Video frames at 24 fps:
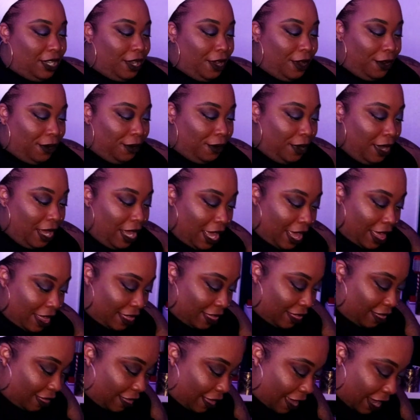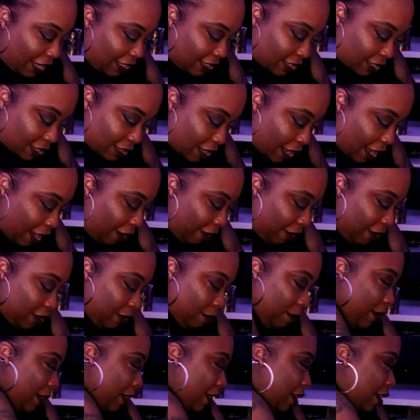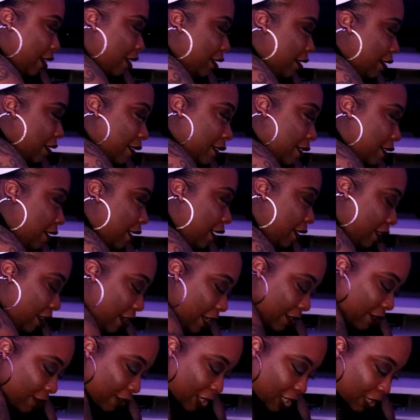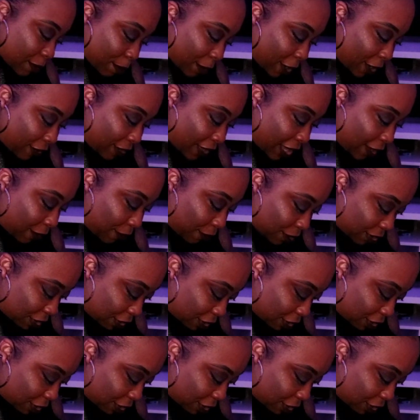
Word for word: So that's not going to be nothing that's going to spare that whole